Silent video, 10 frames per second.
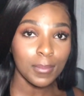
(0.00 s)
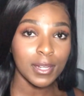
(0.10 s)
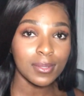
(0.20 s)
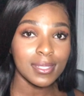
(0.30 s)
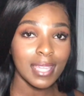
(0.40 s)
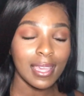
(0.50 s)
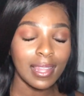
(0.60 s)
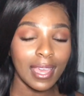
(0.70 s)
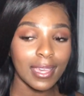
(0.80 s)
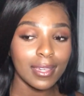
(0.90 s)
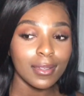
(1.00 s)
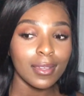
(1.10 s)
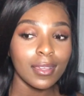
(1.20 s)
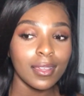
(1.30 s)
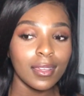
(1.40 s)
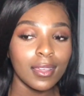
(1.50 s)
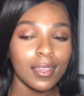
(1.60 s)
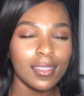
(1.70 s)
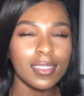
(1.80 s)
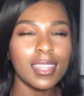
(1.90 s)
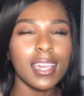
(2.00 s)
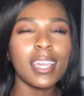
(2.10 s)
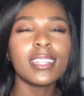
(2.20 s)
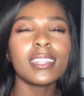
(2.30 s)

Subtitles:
but it'll say like the